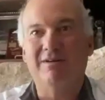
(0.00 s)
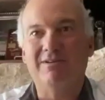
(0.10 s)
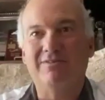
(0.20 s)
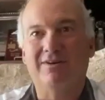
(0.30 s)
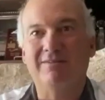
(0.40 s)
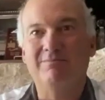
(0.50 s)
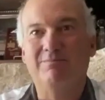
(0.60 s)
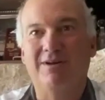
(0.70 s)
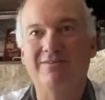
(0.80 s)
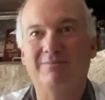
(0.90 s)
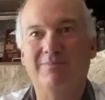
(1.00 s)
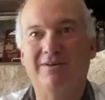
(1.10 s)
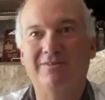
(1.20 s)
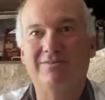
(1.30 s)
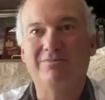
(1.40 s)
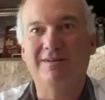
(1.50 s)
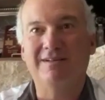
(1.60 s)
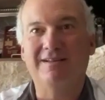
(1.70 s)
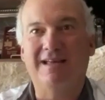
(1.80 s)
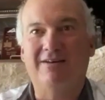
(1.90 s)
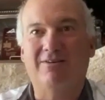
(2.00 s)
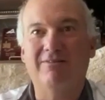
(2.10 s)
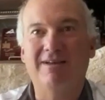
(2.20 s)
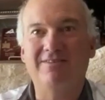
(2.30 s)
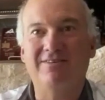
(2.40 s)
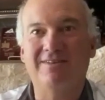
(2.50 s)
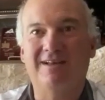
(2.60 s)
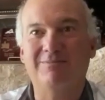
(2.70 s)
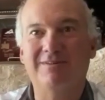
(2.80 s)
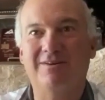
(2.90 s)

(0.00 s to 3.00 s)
we saw a bunch of boats with LRHs up,